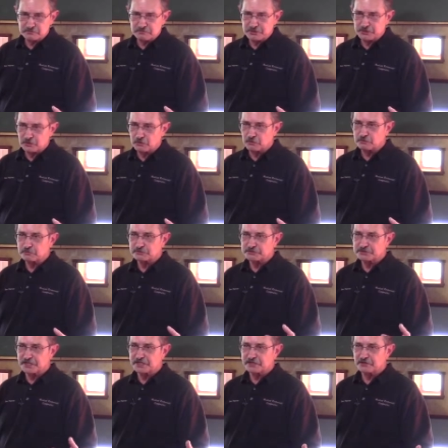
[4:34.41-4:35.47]
be older,
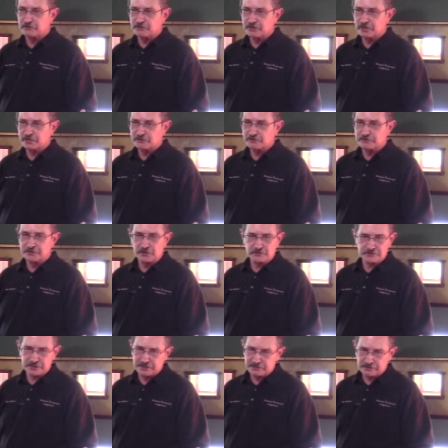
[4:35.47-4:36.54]
standing on concrete all
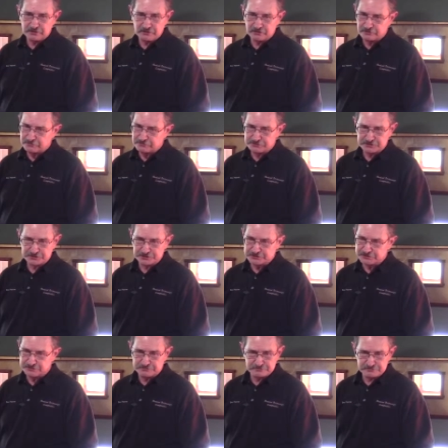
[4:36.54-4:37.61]
day long, it'll just,